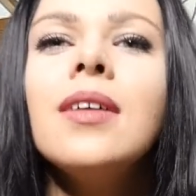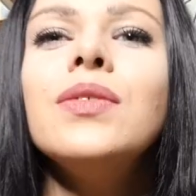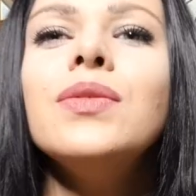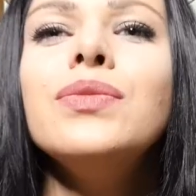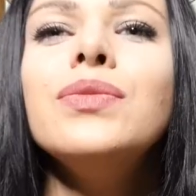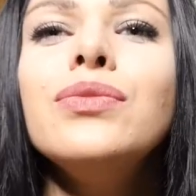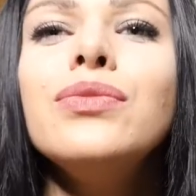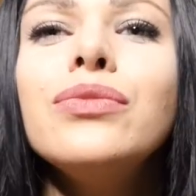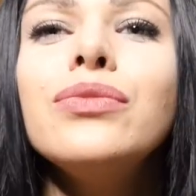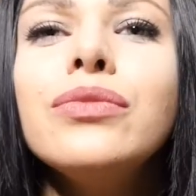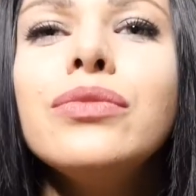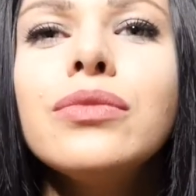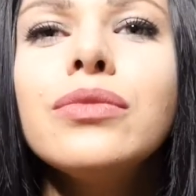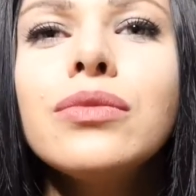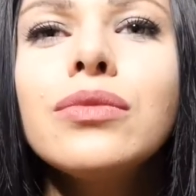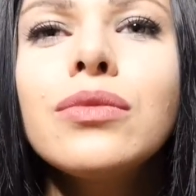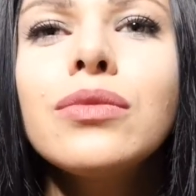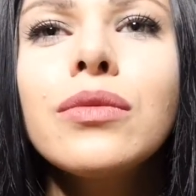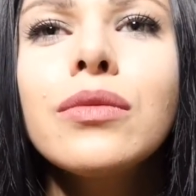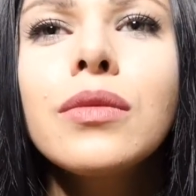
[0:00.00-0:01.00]
Hmm.
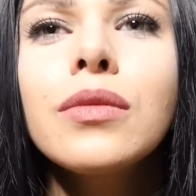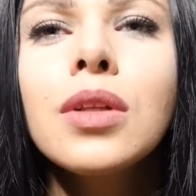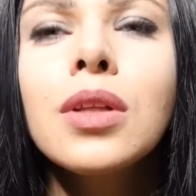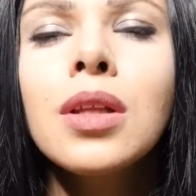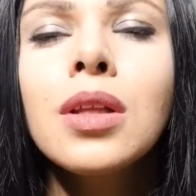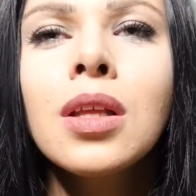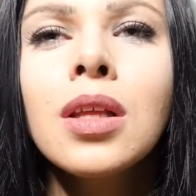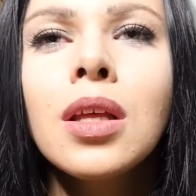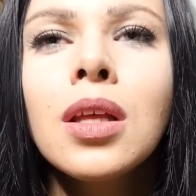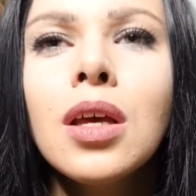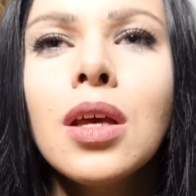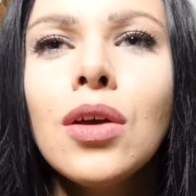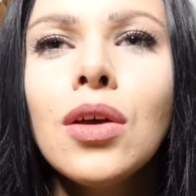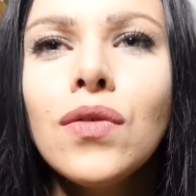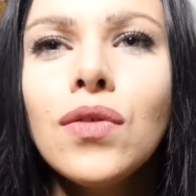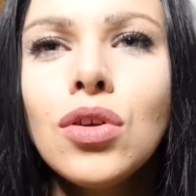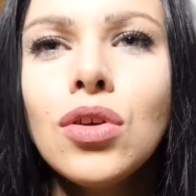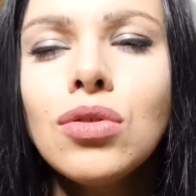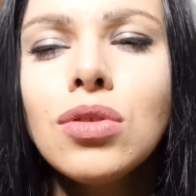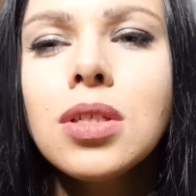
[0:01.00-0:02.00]

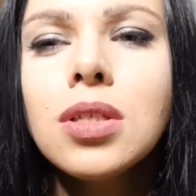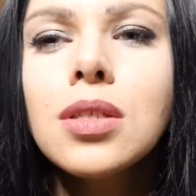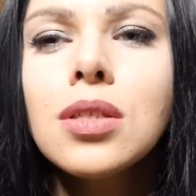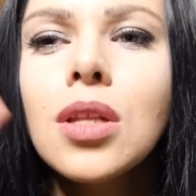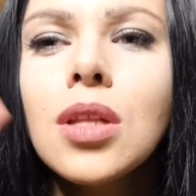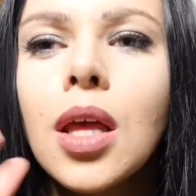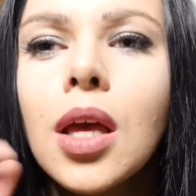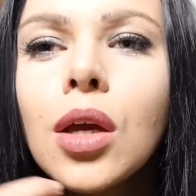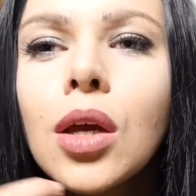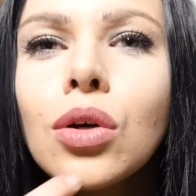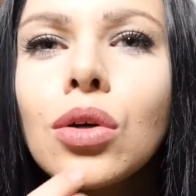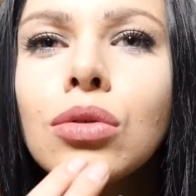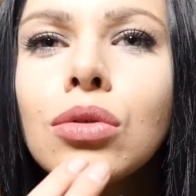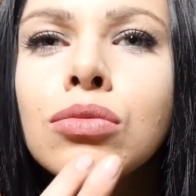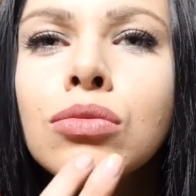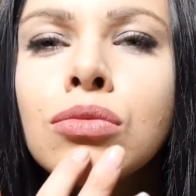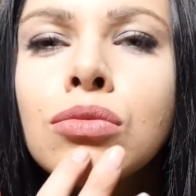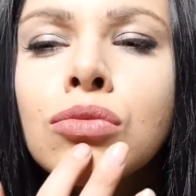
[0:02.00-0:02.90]
If you just like.